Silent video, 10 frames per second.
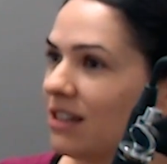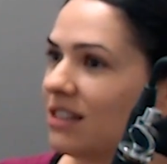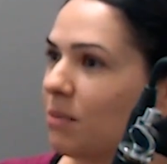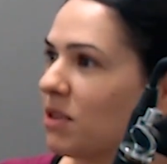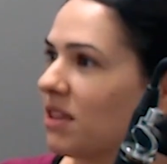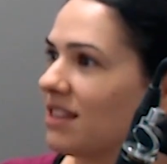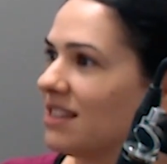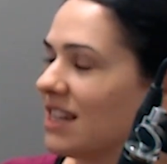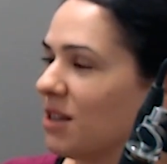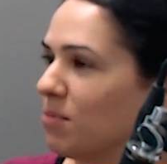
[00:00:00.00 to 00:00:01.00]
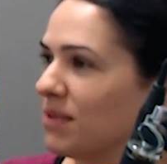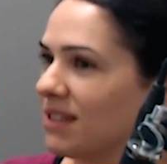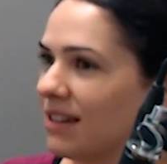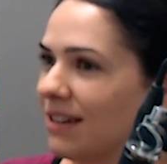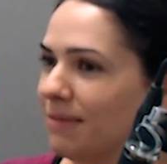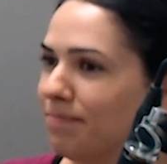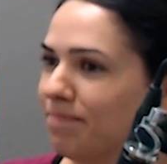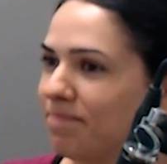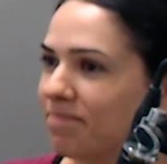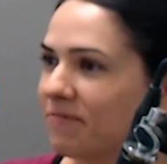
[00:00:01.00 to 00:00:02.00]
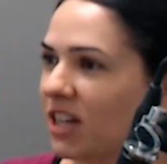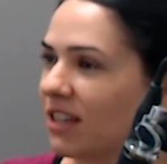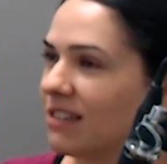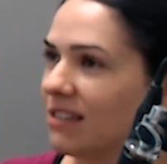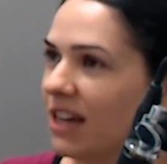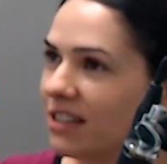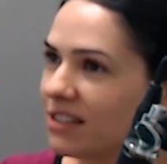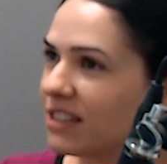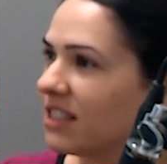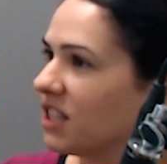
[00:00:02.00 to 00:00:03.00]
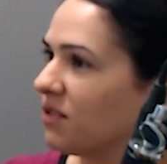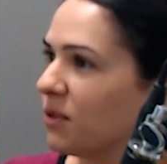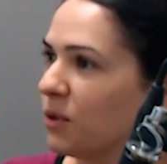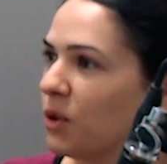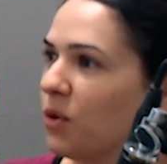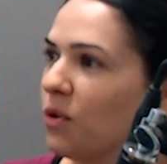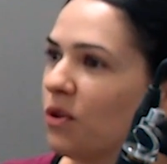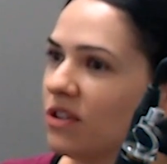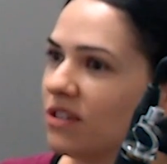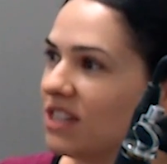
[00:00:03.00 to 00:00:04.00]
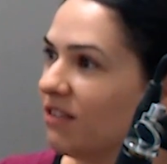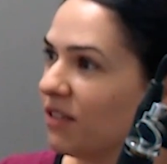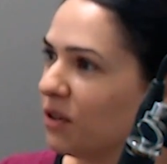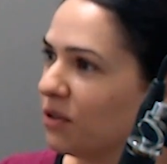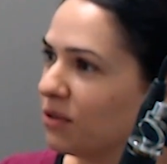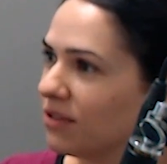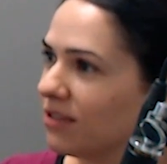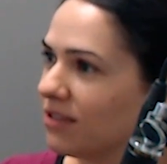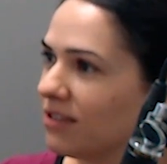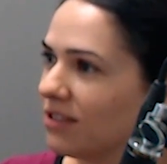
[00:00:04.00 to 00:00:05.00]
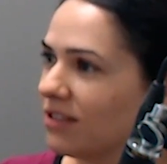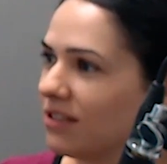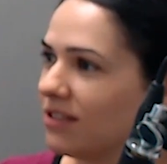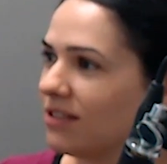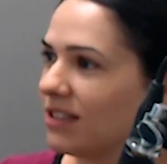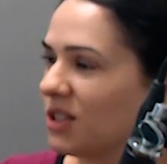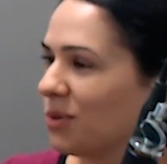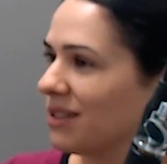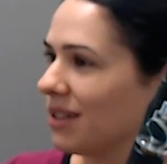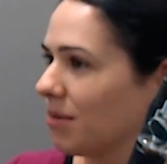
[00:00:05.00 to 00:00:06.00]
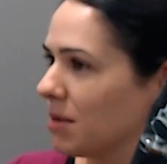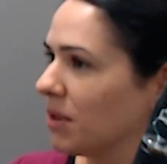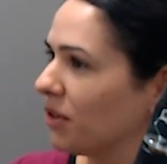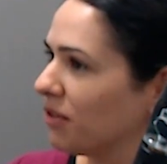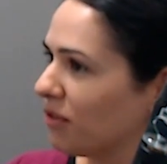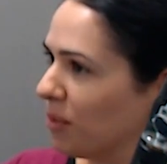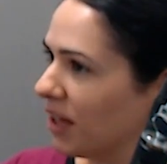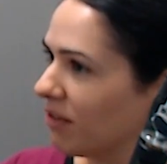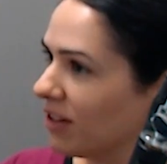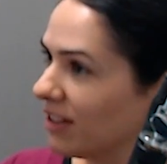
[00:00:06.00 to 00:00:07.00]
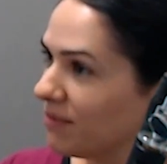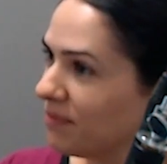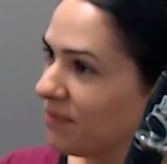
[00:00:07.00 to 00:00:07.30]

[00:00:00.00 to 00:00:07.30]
something that seems, I guess, unsuccessful or difficult, there's always something to be learned from that, right?